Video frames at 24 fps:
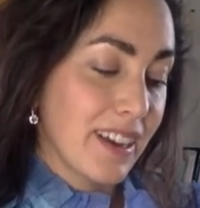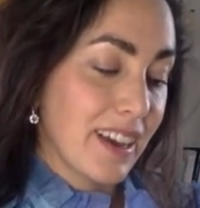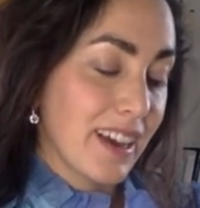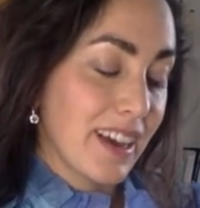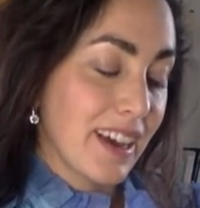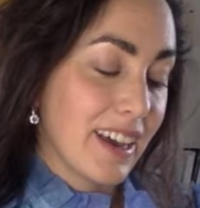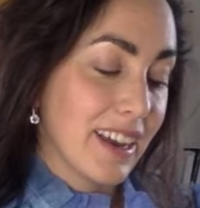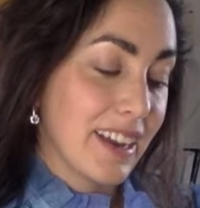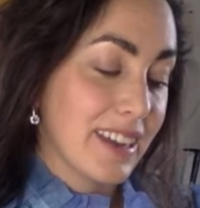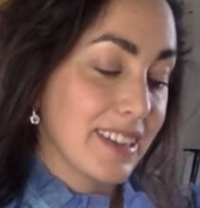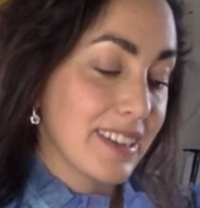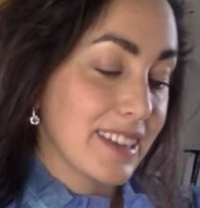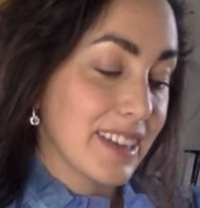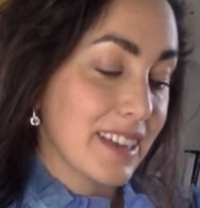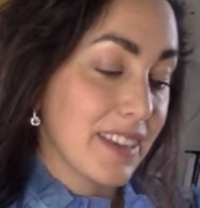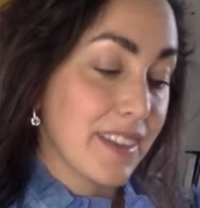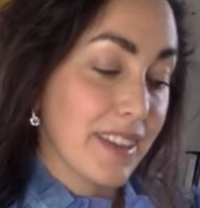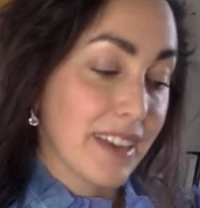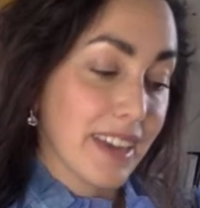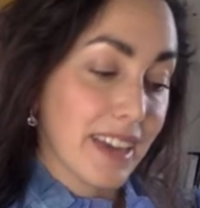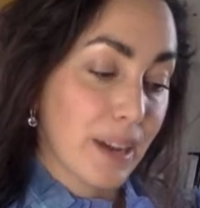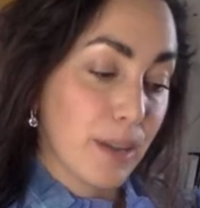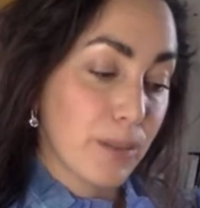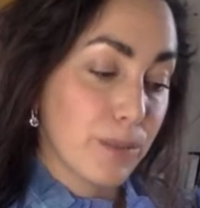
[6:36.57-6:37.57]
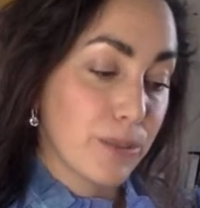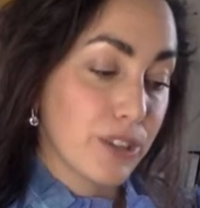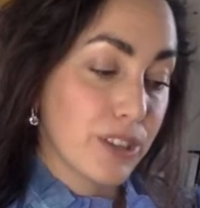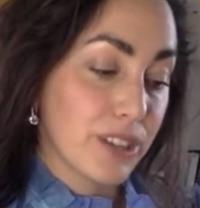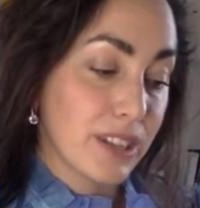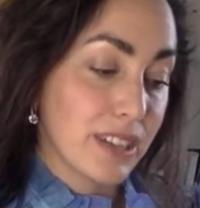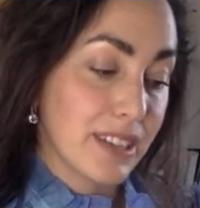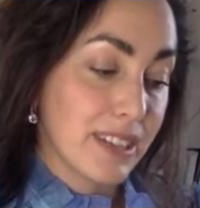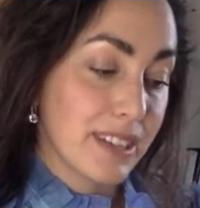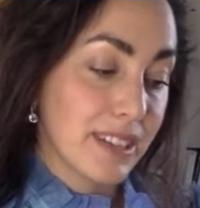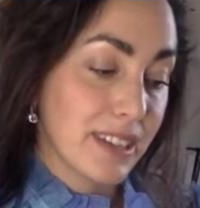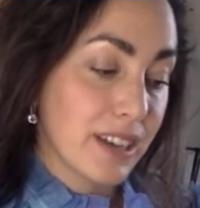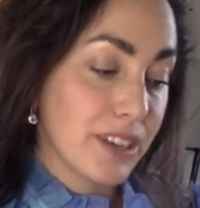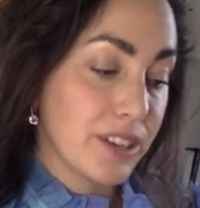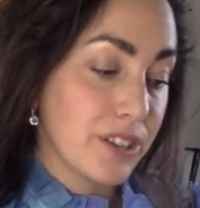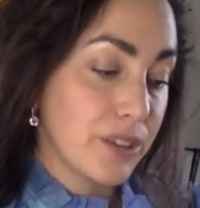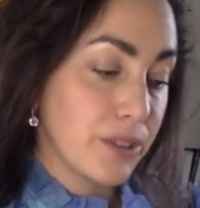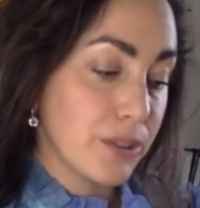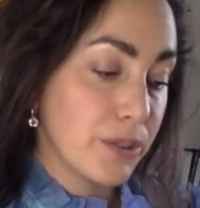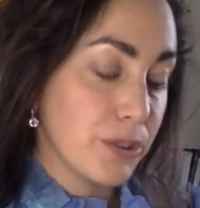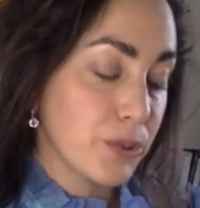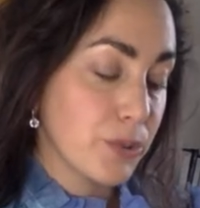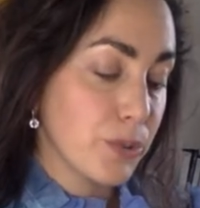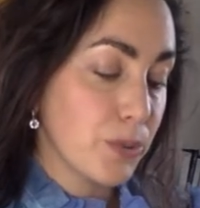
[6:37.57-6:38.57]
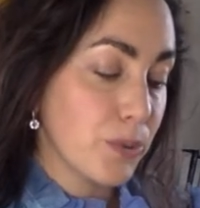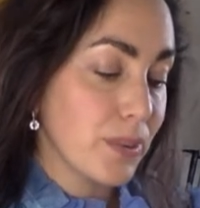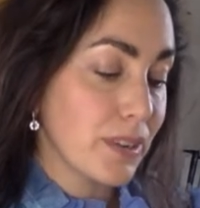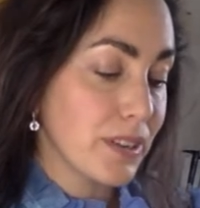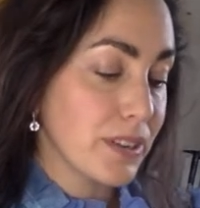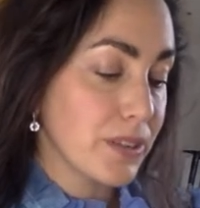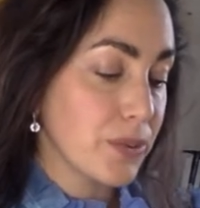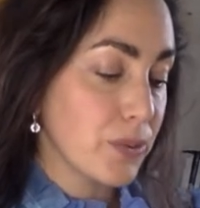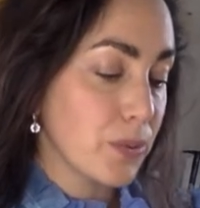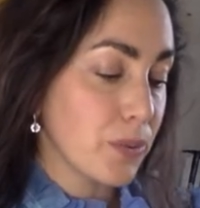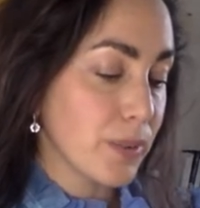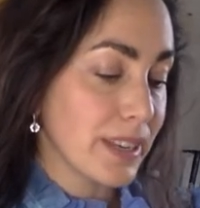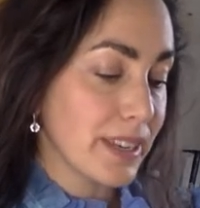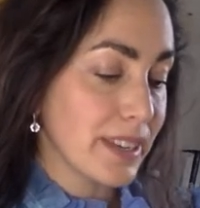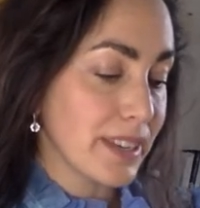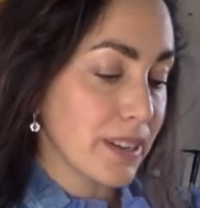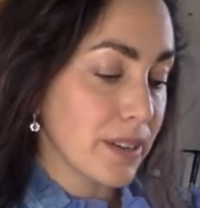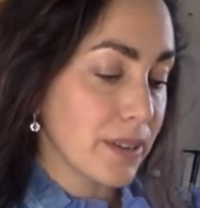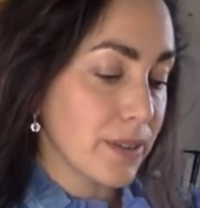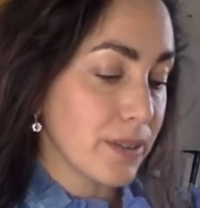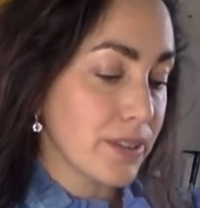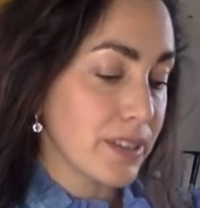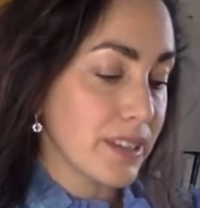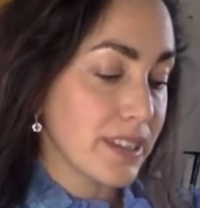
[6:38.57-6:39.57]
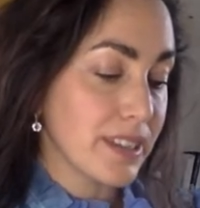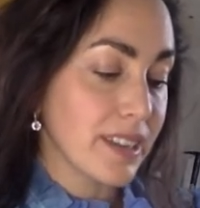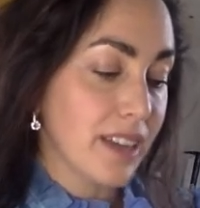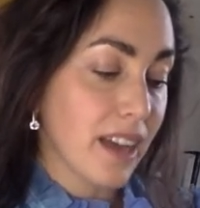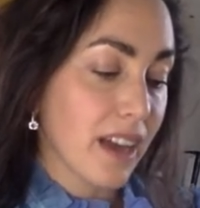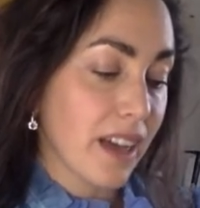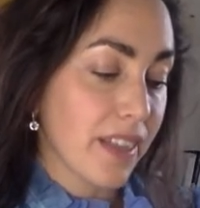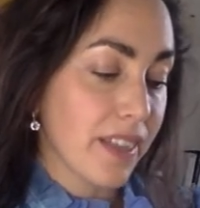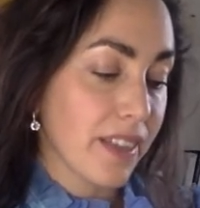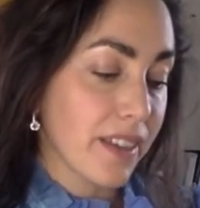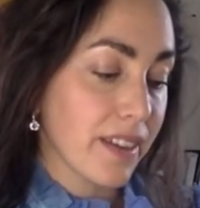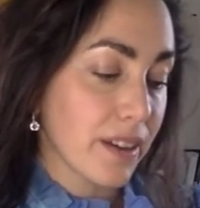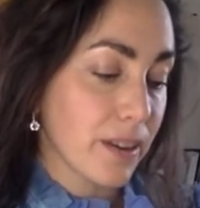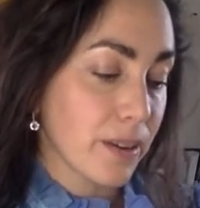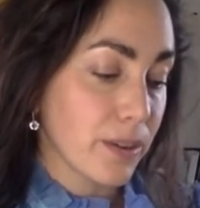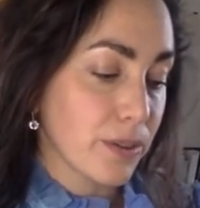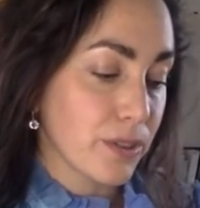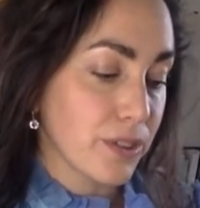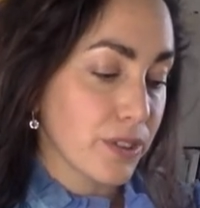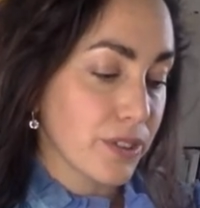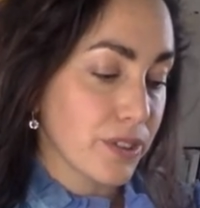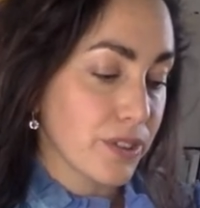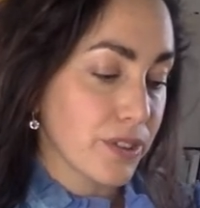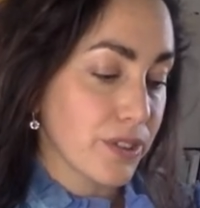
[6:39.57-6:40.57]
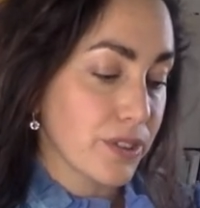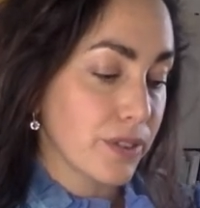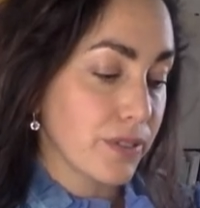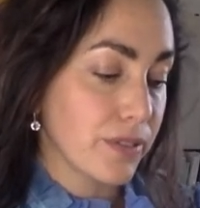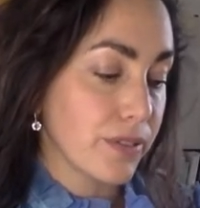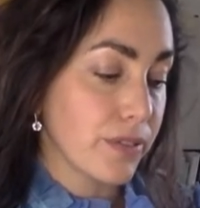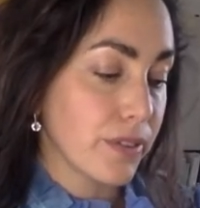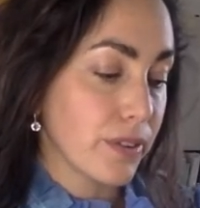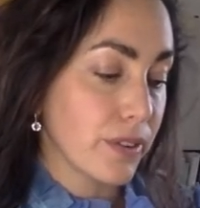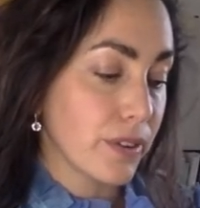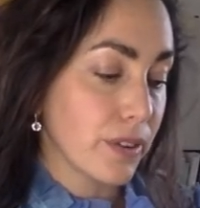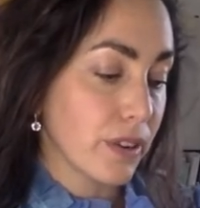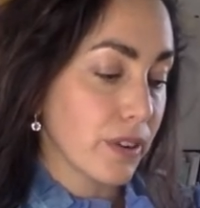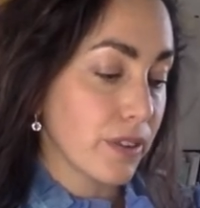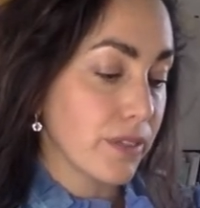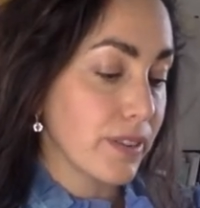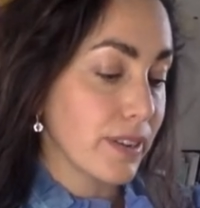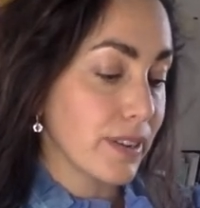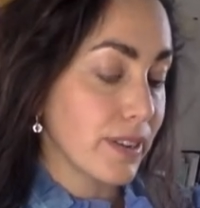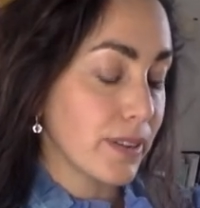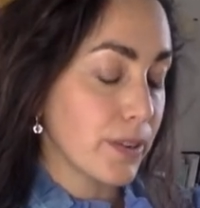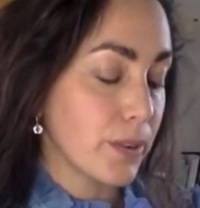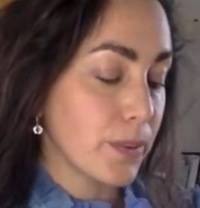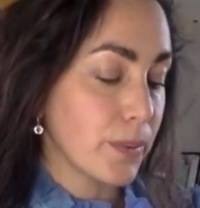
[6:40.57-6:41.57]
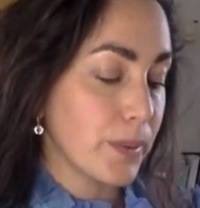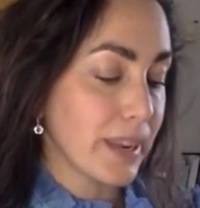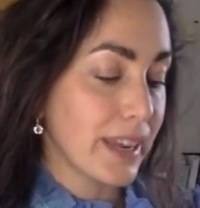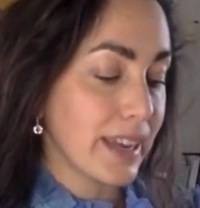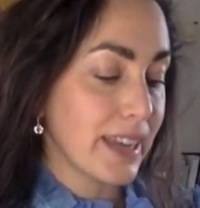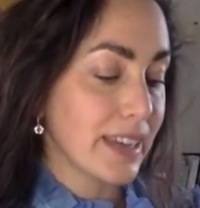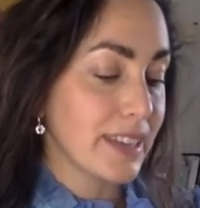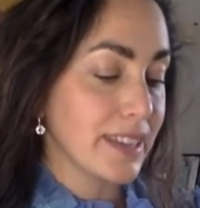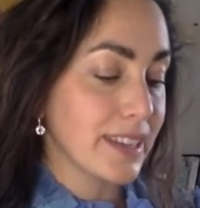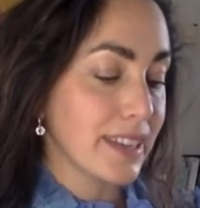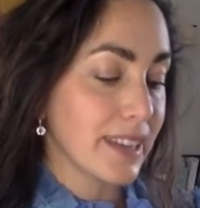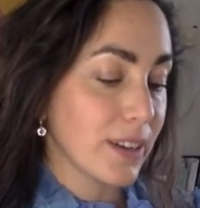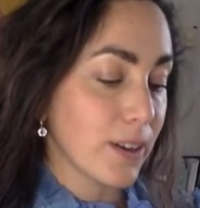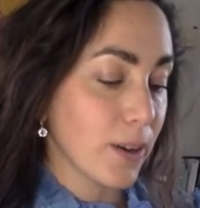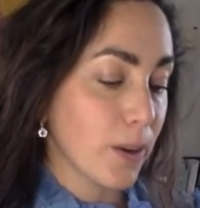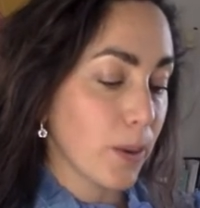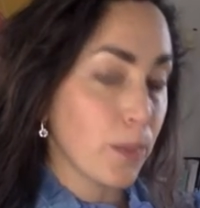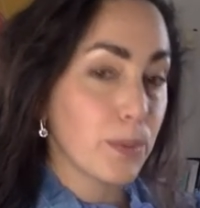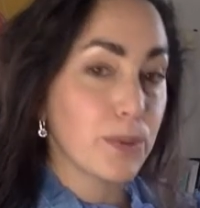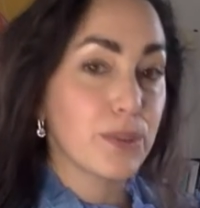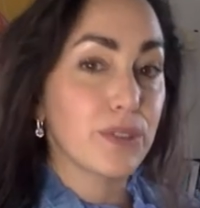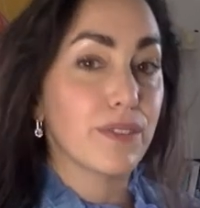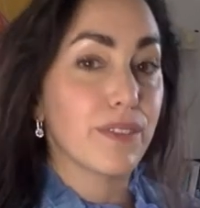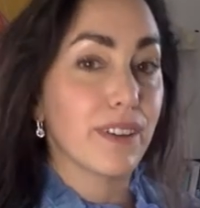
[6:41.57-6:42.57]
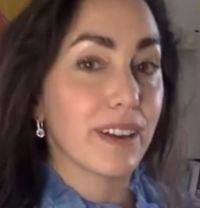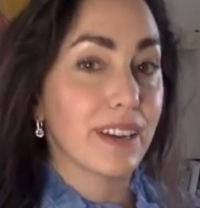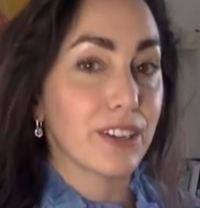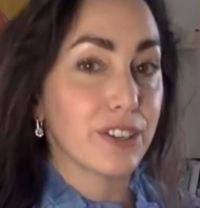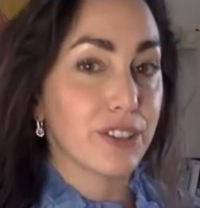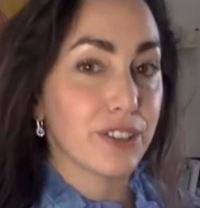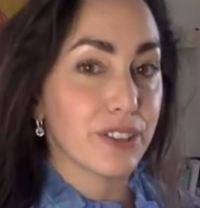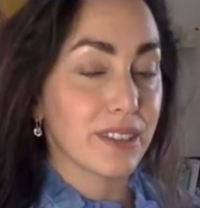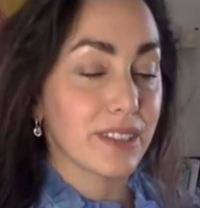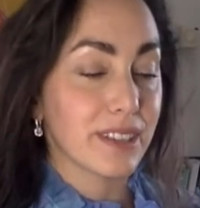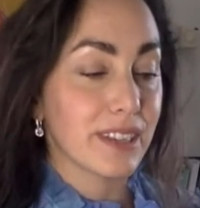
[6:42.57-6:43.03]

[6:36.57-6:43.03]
And underneath the caption is, unusual little windows into other cultures full of illuminating observations.